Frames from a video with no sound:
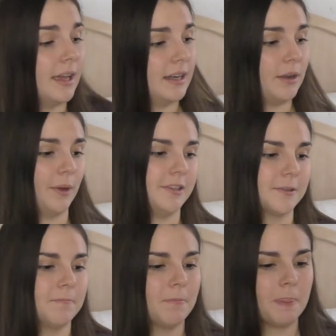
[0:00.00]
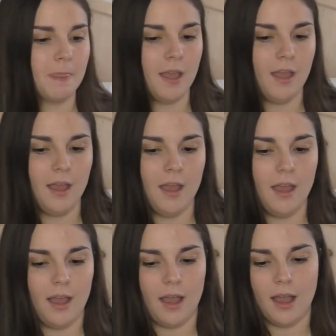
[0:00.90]
Anyways,
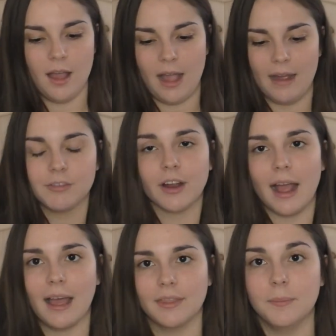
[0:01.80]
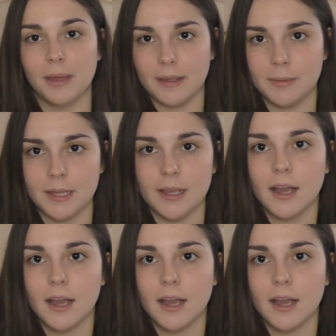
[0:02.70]
after I had the baby,